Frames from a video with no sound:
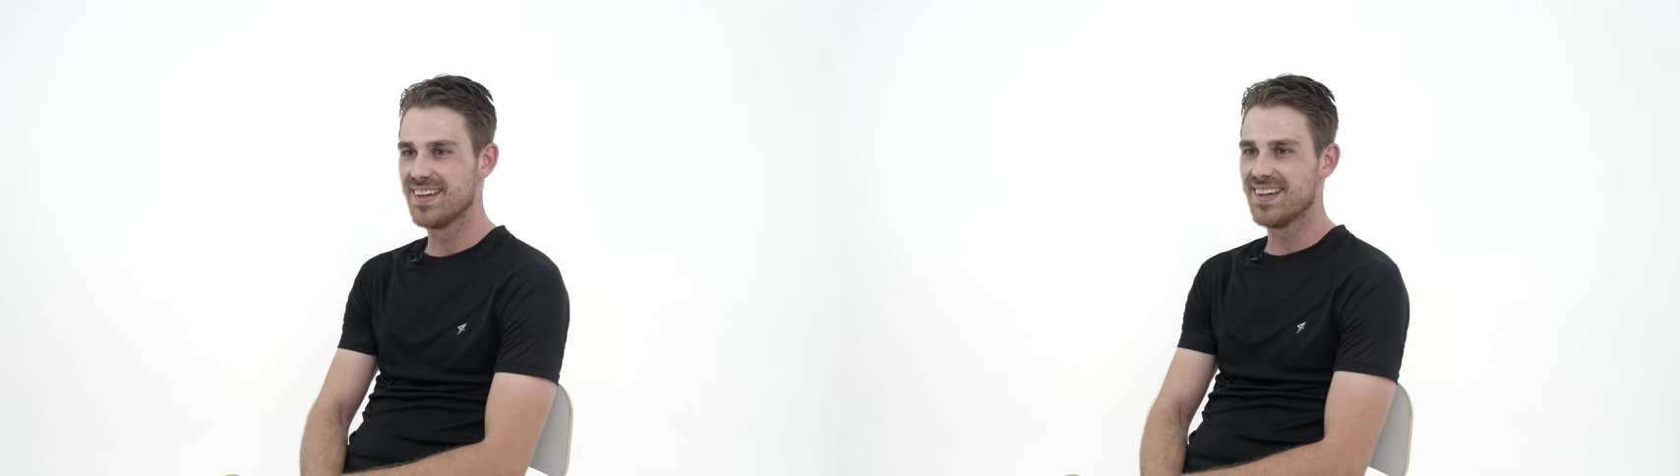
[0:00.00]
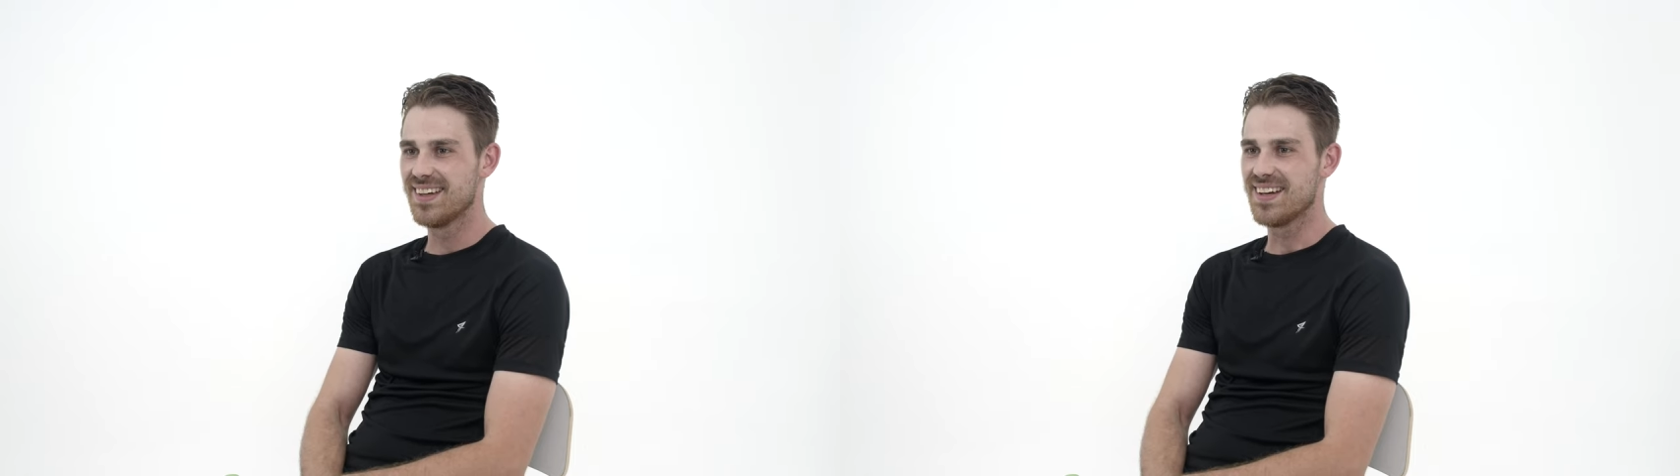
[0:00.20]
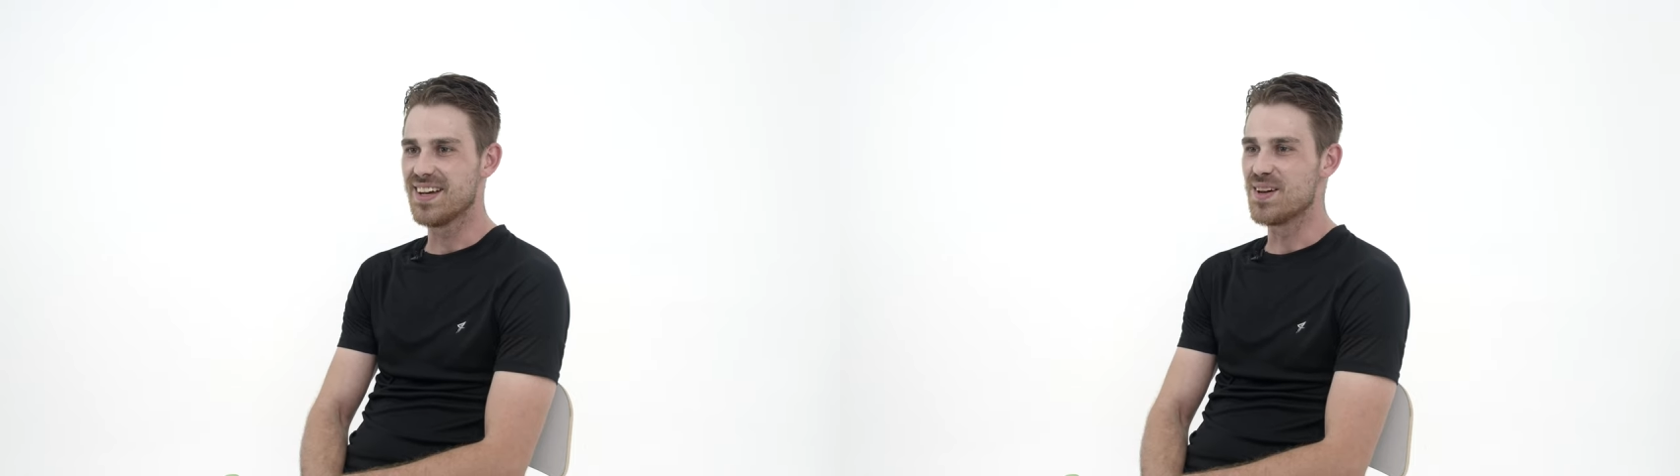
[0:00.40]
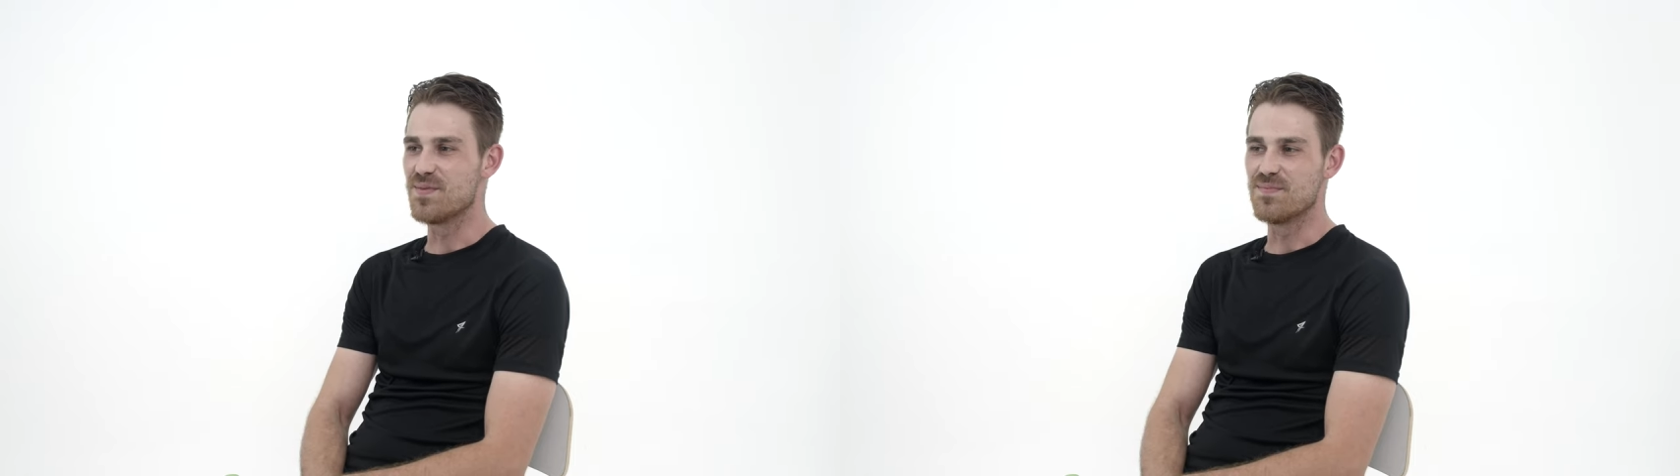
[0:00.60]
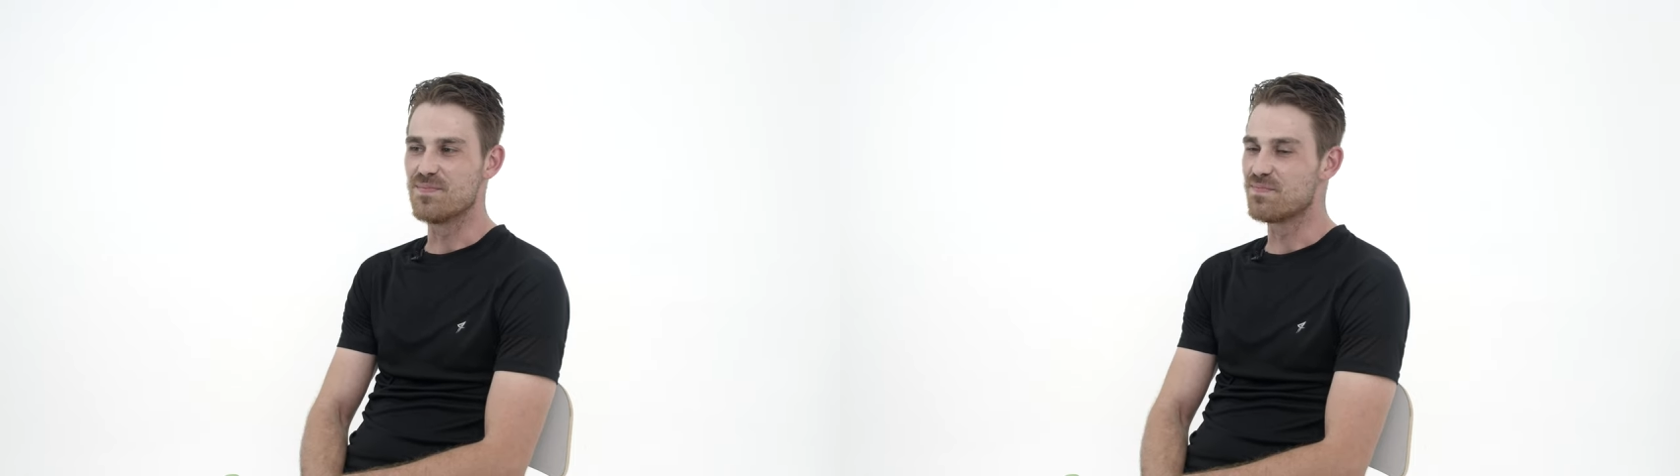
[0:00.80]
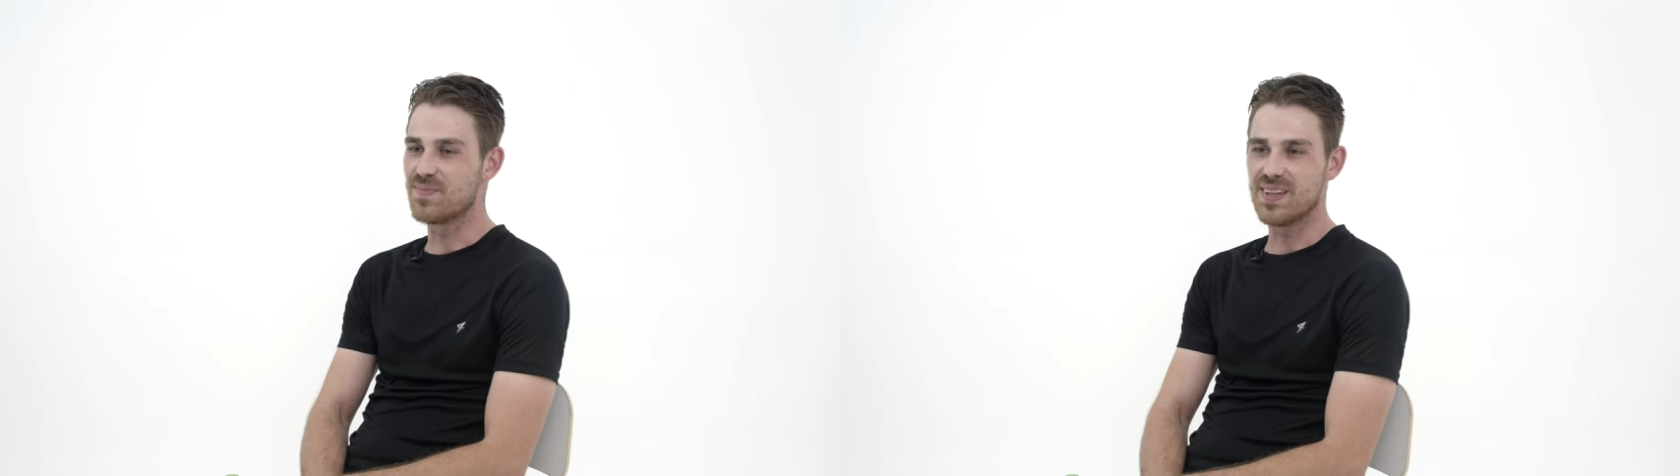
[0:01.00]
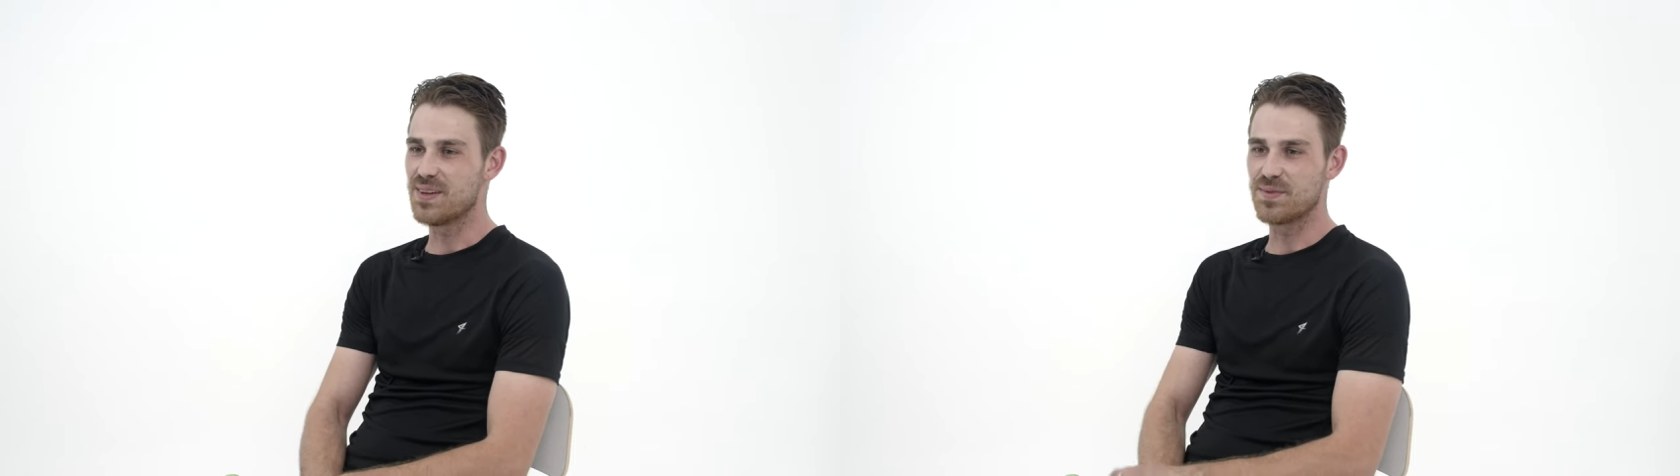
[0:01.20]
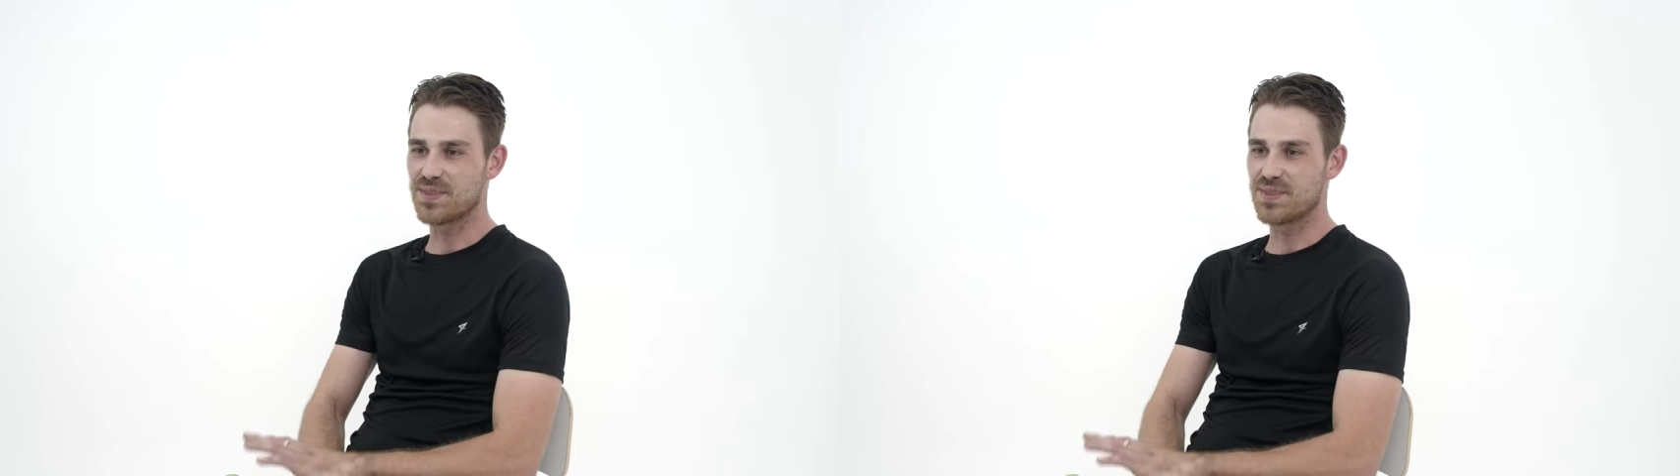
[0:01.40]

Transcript: Wow. Um, it